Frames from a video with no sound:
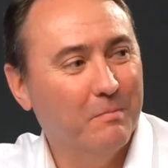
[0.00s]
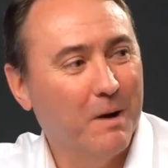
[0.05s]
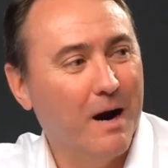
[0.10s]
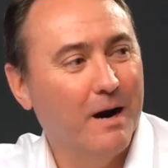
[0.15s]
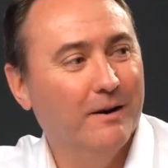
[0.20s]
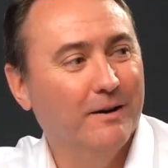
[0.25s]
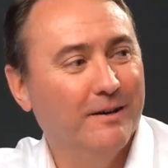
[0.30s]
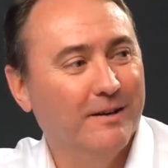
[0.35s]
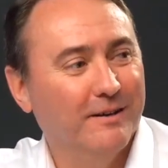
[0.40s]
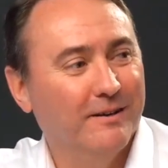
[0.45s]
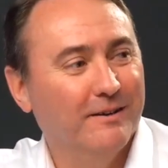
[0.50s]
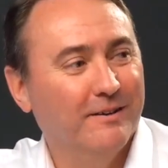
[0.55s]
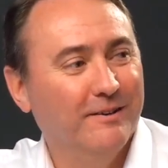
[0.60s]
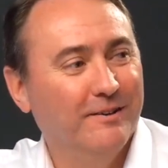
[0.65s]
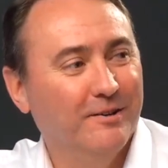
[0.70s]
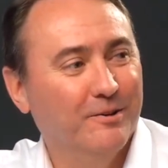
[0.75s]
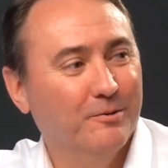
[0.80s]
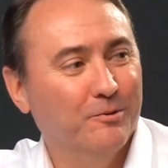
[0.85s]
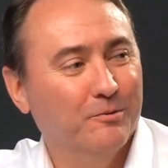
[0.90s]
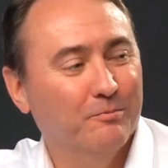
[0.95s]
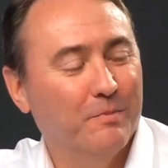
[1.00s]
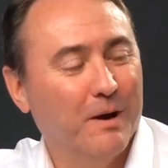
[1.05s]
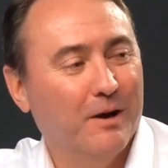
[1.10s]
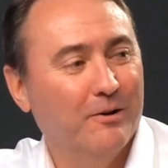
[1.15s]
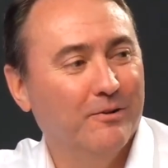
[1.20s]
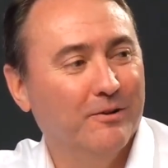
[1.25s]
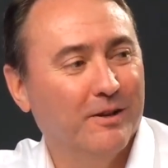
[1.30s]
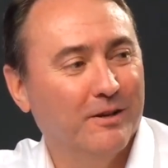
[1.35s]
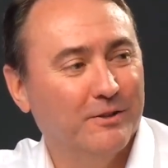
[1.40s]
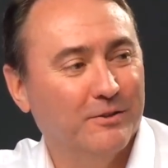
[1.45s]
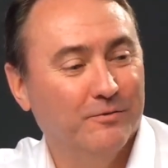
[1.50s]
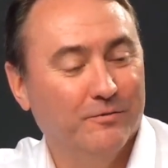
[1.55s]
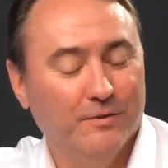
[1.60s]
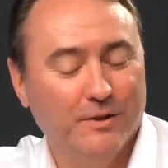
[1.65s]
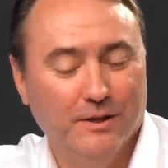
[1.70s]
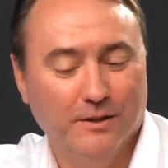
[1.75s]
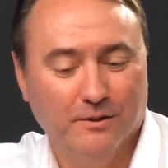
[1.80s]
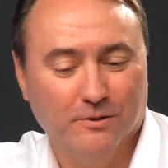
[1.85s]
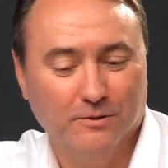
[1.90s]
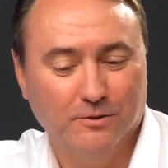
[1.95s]
mining, with battery electric
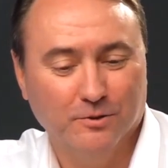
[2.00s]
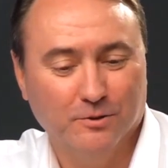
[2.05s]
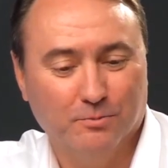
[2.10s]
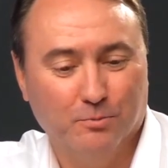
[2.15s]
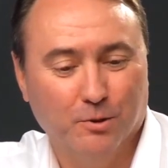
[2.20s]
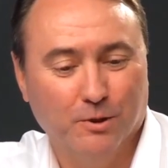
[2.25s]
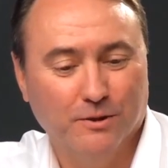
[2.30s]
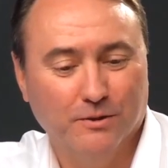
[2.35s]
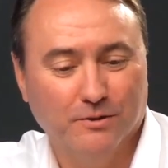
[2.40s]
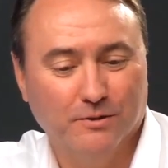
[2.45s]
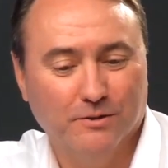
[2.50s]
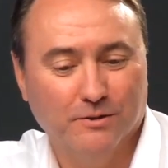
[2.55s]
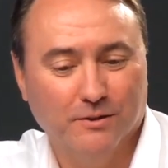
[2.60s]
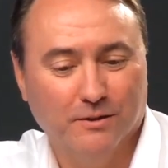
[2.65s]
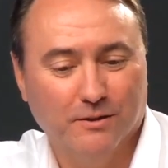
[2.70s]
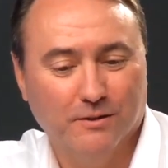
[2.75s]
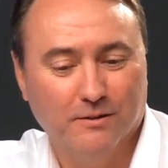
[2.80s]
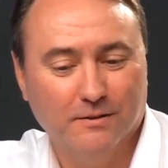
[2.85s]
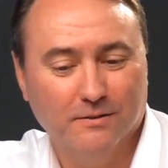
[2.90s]
vehicles brings